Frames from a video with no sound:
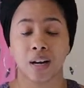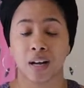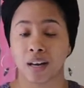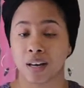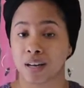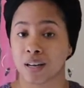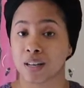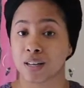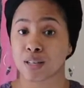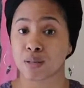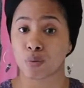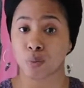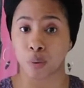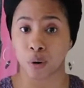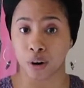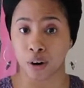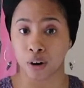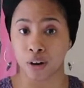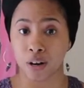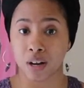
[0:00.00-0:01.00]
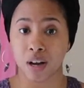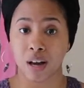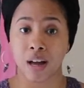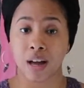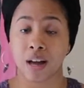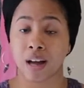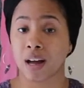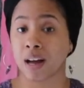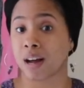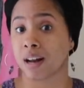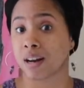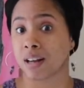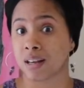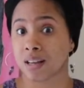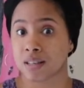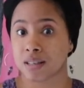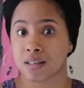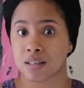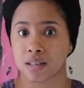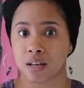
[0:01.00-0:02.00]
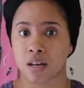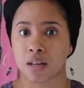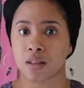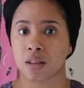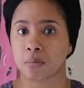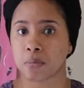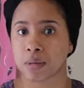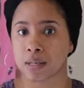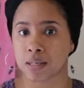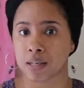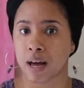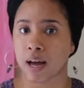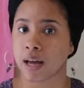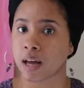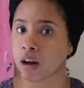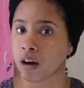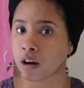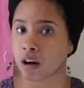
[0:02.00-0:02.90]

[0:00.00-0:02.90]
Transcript: and his word and his son, the Messiah,